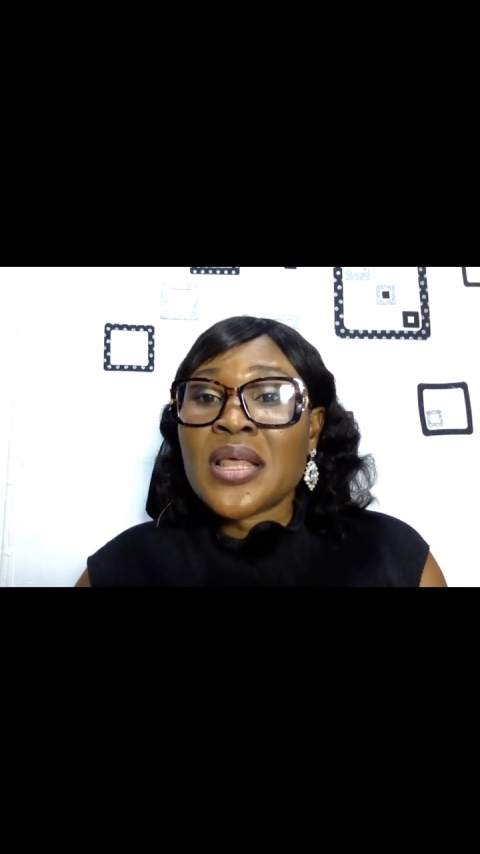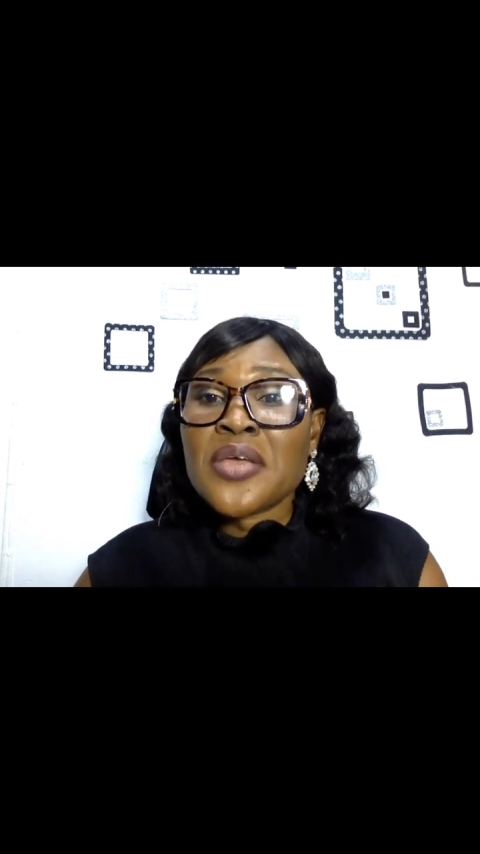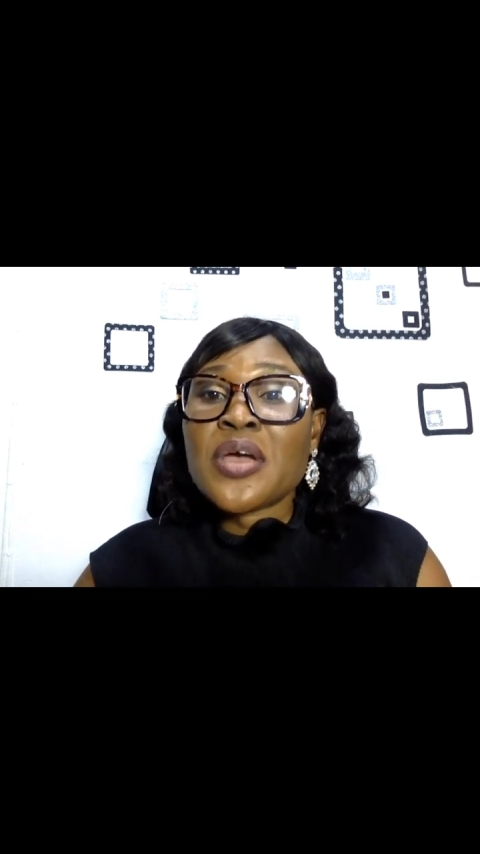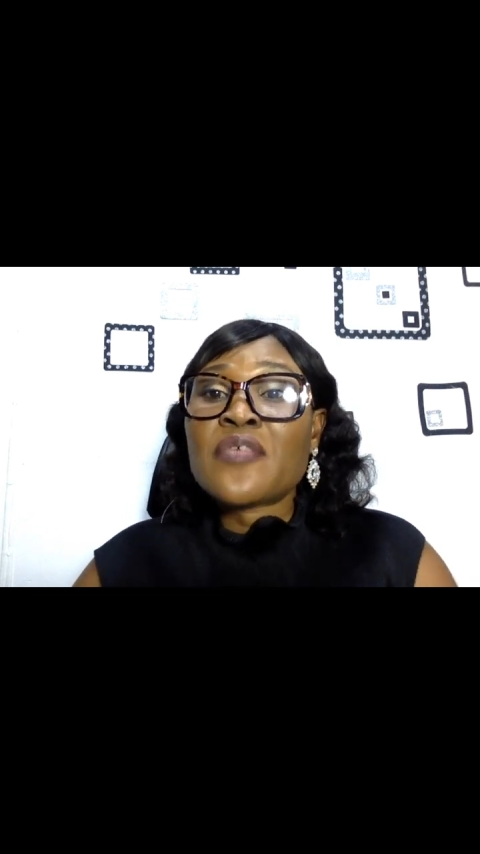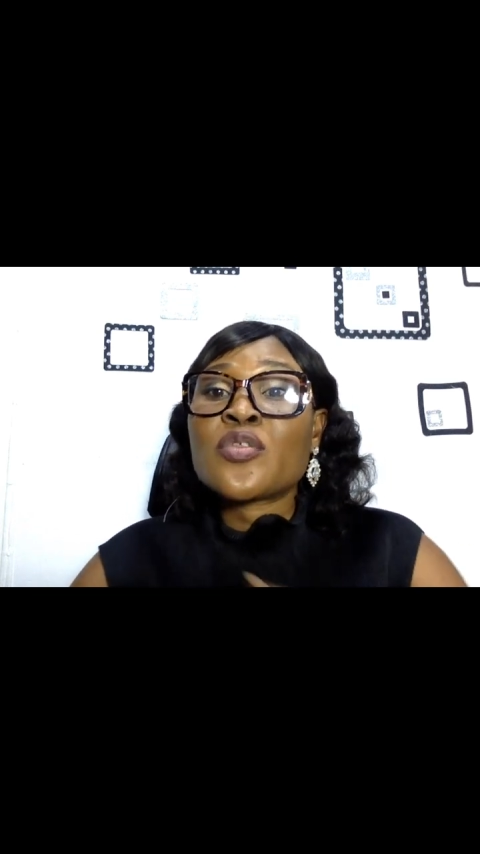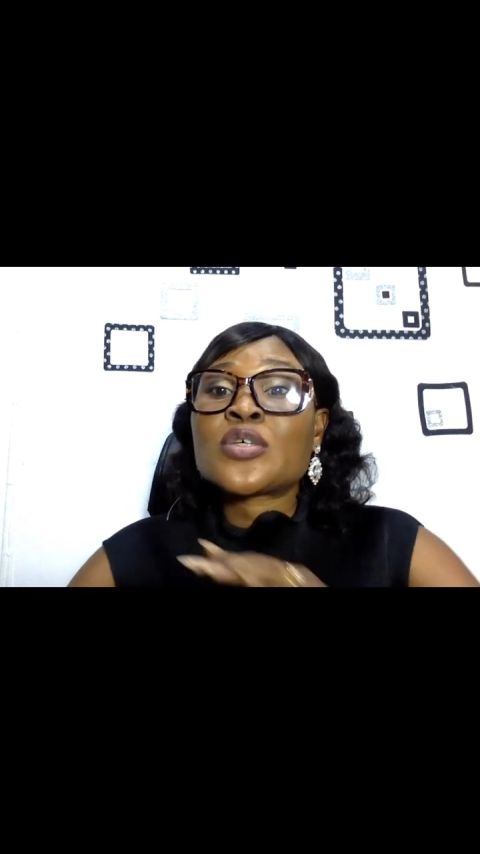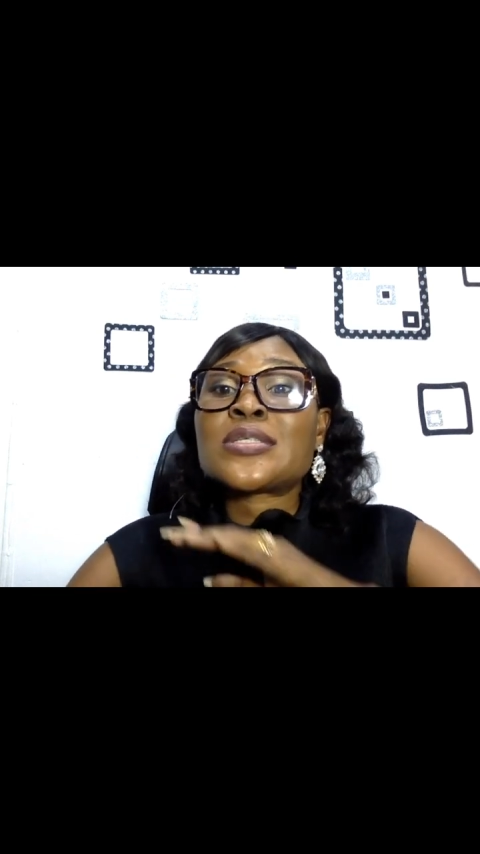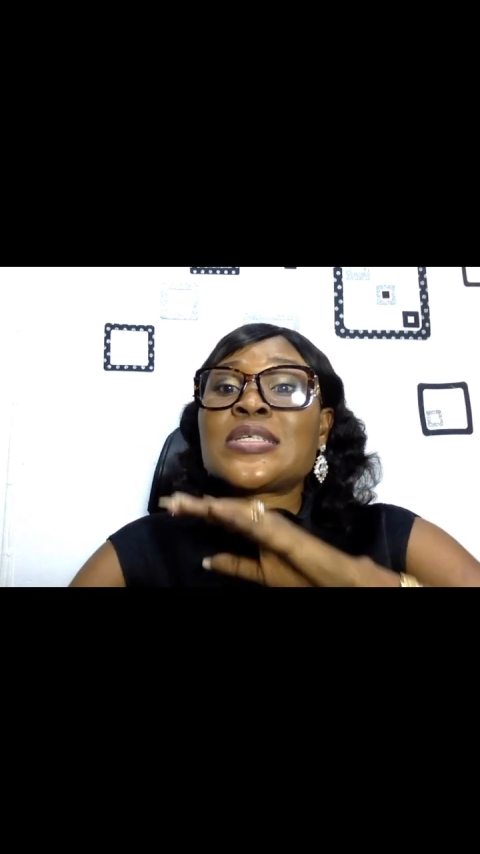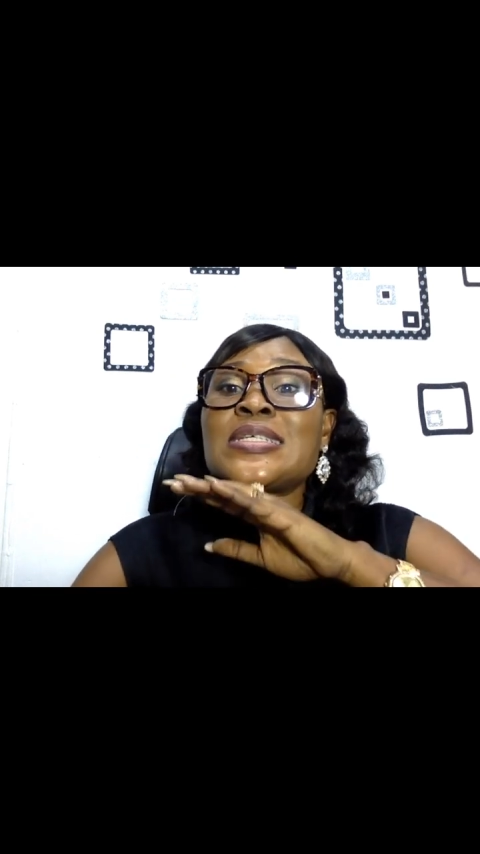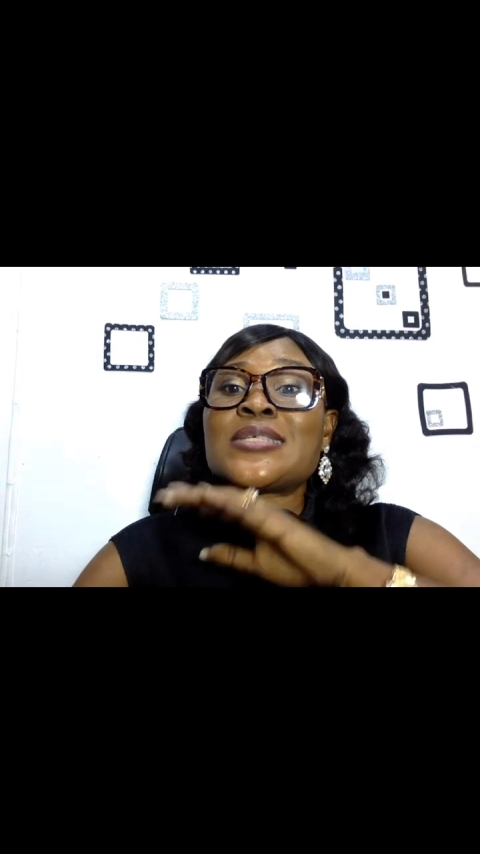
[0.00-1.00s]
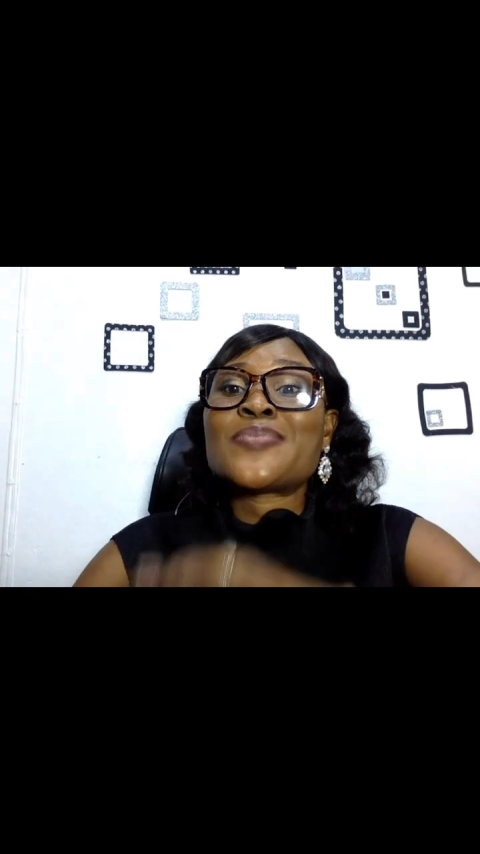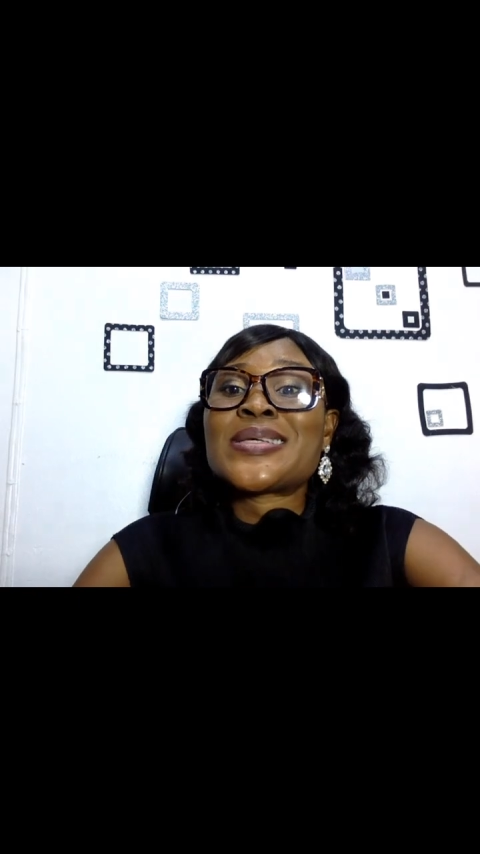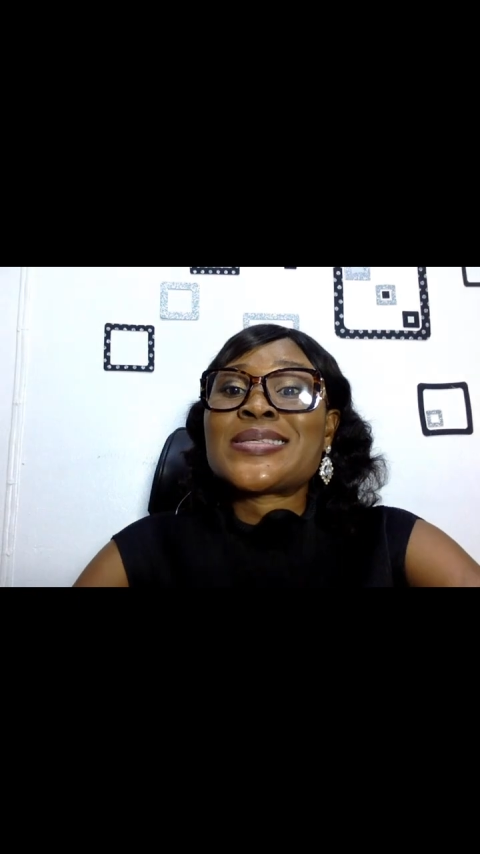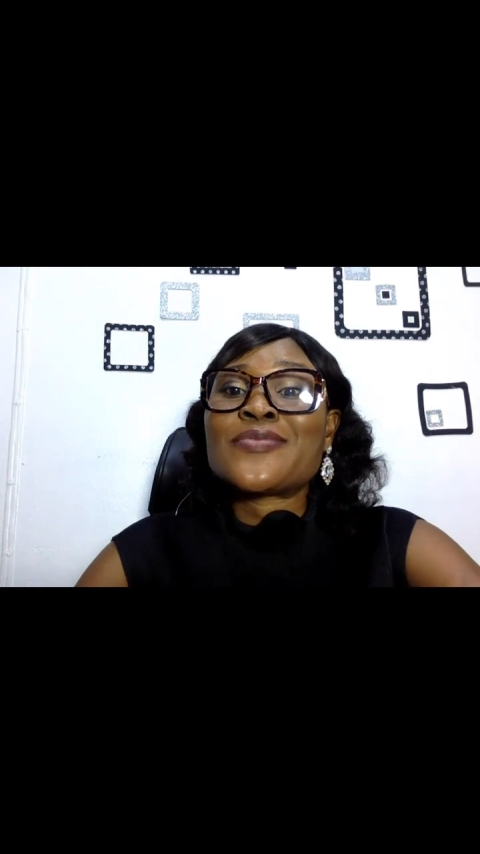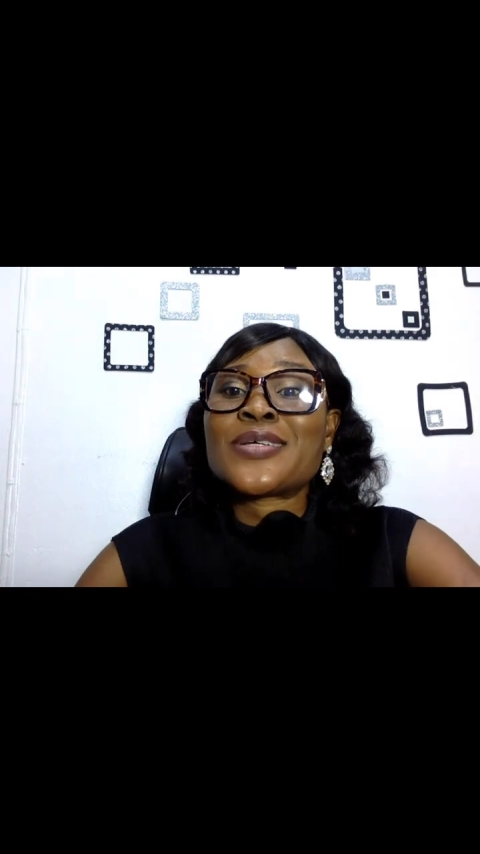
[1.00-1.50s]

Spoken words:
You have not seen this person for